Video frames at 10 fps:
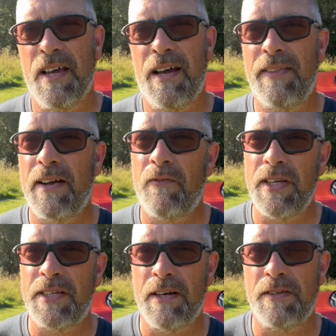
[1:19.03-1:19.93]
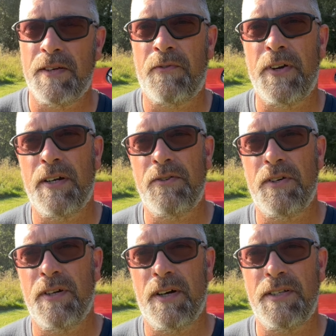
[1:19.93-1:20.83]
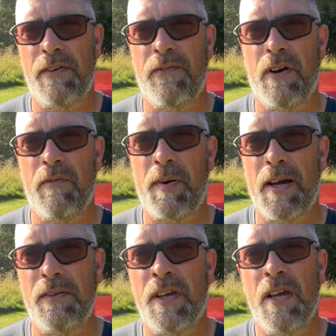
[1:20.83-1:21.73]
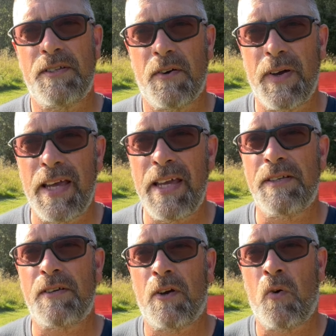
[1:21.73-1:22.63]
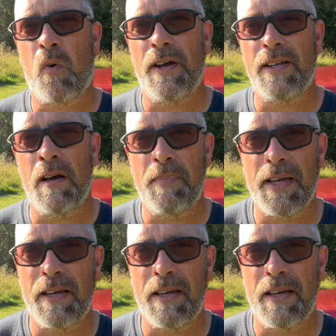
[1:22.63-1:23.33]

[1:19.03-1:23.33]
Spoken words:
and that retails at £395. So it is quite a big